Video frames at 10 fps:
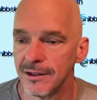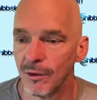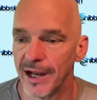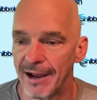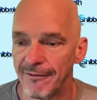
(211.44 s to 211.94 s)

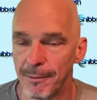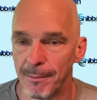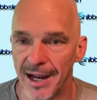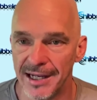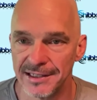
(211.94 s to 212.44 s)
we have an
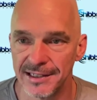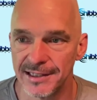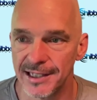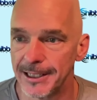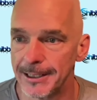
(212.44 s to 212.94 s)
amazing
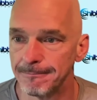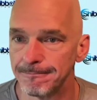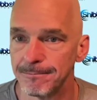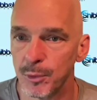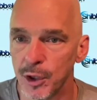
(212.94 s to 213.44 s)
team.
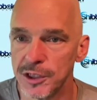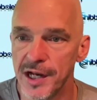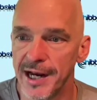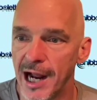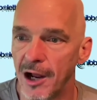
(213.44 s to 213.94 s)

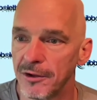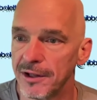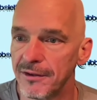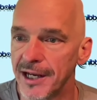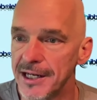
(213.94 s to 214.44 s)
Appreciate all
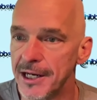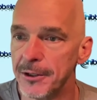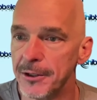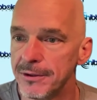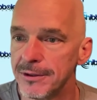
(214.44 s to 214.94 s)
that they
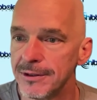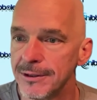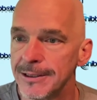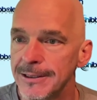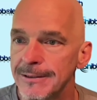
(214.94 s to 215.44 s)
do
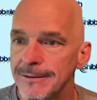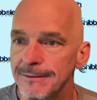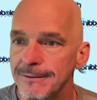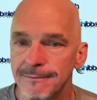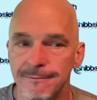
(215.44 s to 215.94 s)

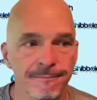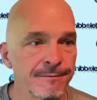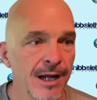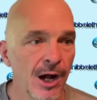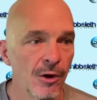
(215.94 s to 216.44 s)

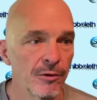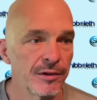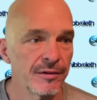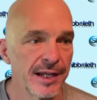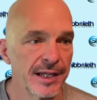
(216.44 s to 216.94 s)
all
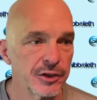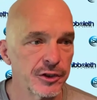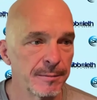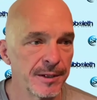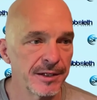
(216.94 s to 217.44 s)
that they
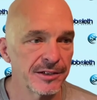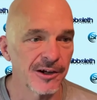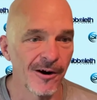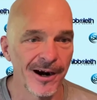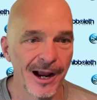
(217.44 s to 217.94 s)
contribute.
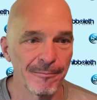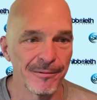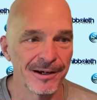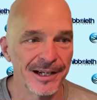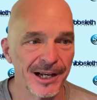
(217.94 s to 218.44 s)
Sorry, I'm
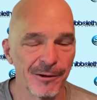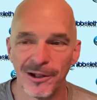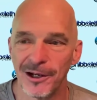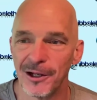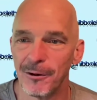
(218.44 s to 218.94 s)
dealing
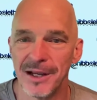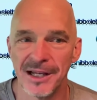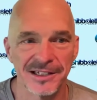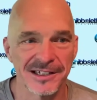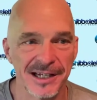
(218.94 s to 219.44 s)
with a little
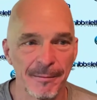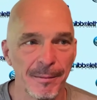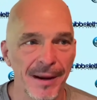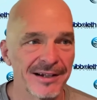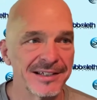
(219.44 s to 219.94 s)
business. I'm
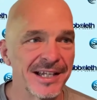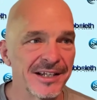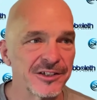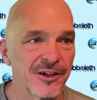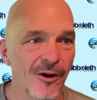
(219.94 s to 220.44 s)
about to
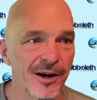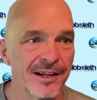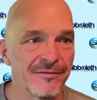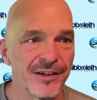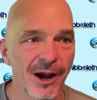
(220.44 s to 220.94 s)
get started.
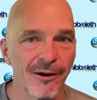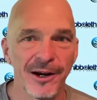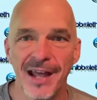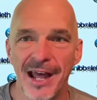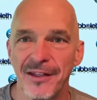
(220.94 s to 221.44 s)
If y'all
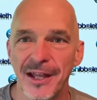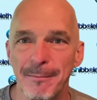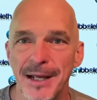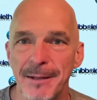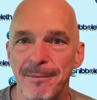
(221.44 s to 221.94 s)
hear that thing
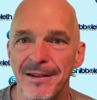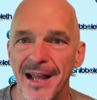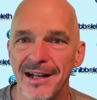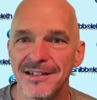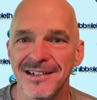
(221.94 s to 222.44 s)
beeping,
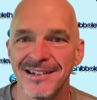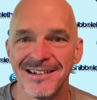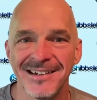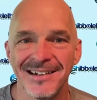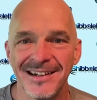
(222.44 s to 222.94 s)
that's
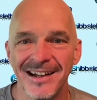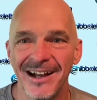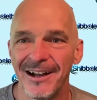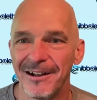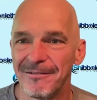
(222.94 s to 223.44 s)

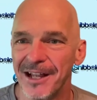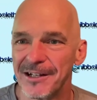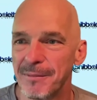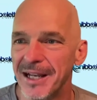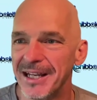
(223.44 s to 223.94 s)
um,
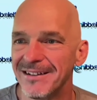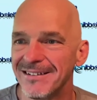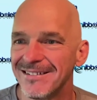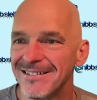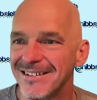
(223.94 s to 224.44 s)
that's me
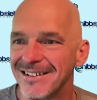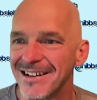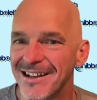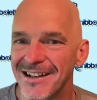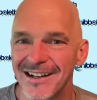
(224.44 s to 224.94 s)

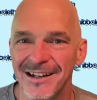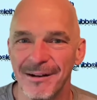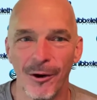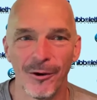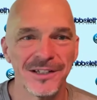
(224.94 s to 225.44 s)

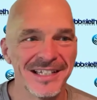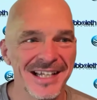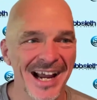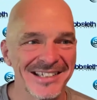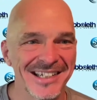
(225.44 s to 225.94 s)

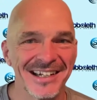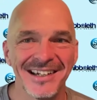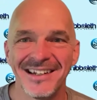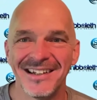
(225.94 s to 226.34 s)
multitasking,